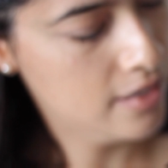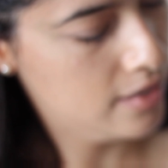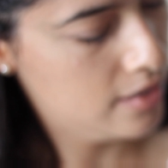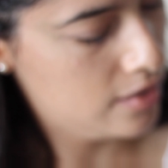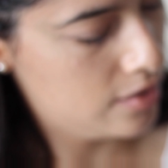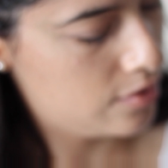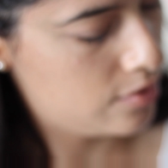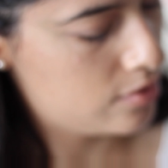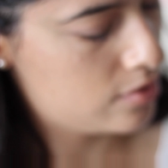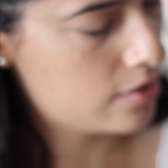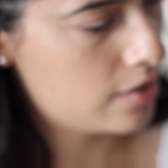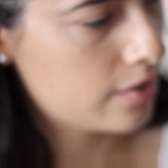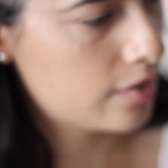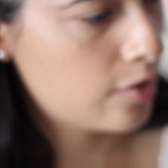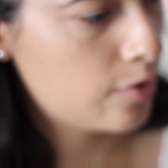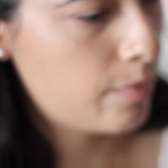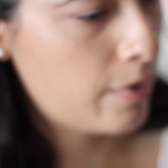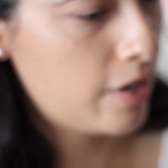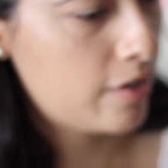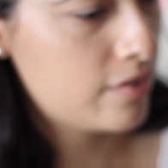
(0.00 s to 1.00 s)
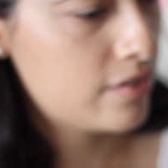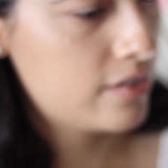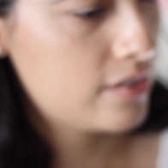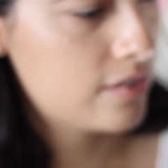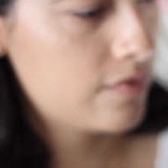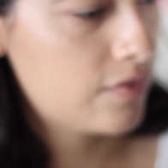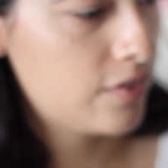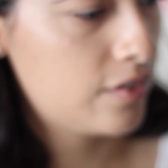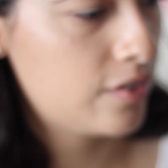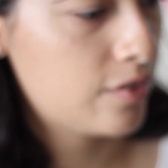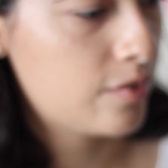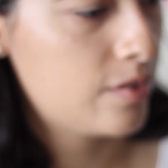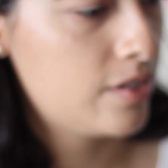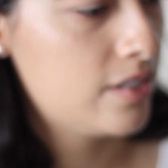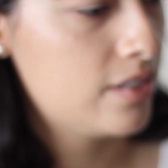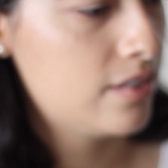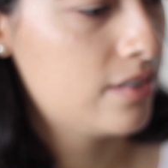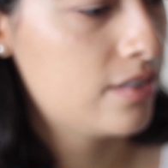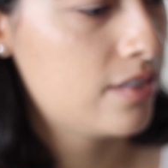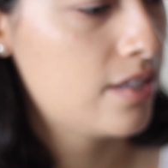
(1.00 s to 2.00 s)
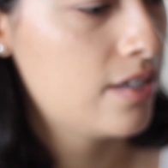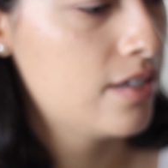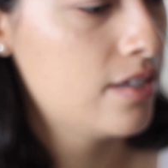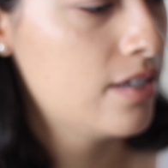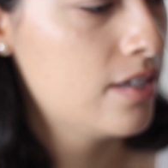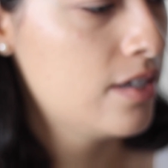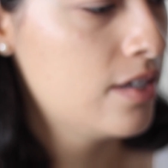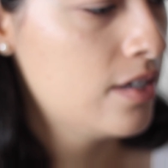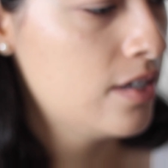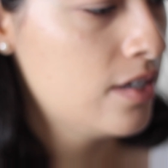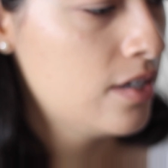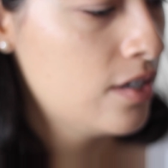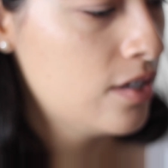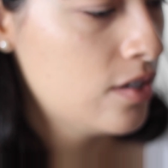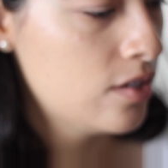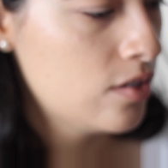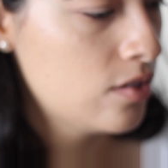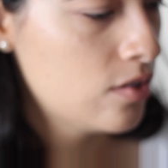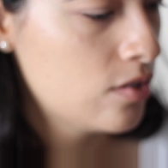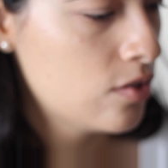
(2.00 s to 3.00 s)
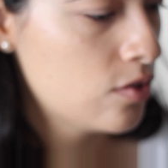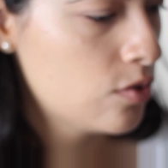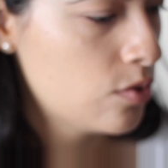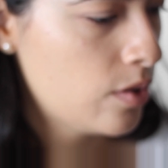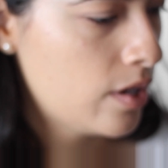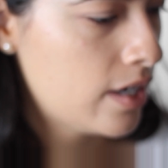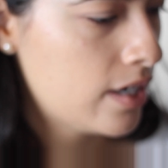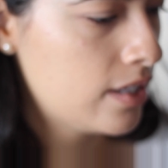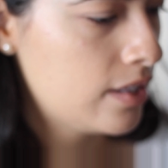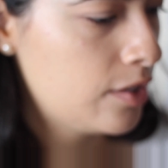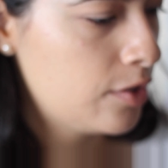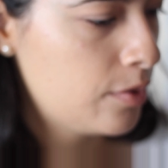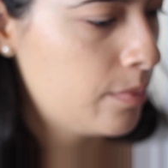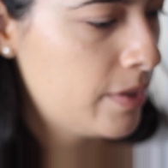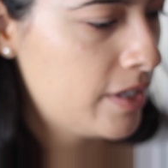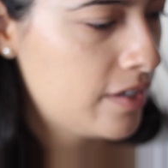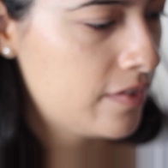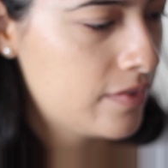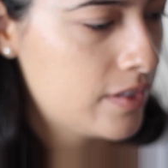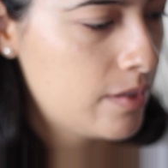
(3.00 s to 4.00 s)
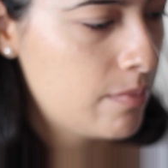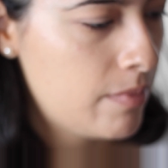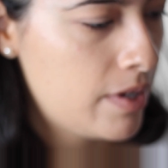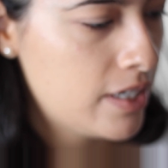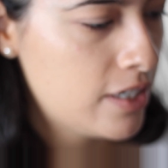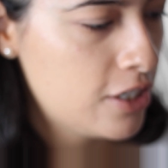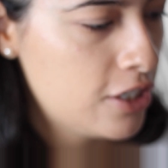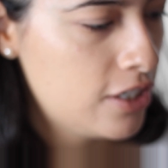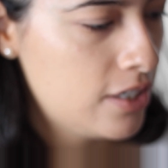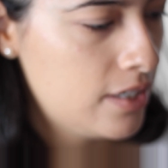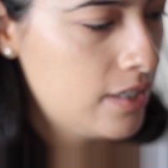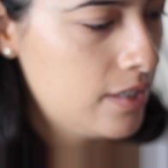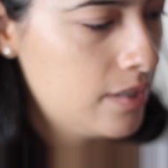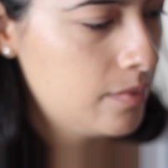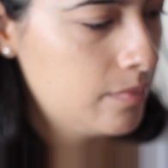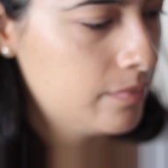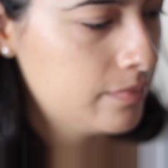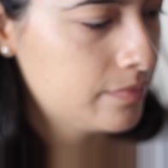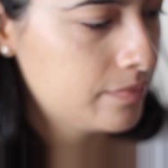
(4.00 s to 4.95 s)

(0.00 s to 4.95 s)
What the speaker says: A little darker brown just for the crease to add a little bit of dimension.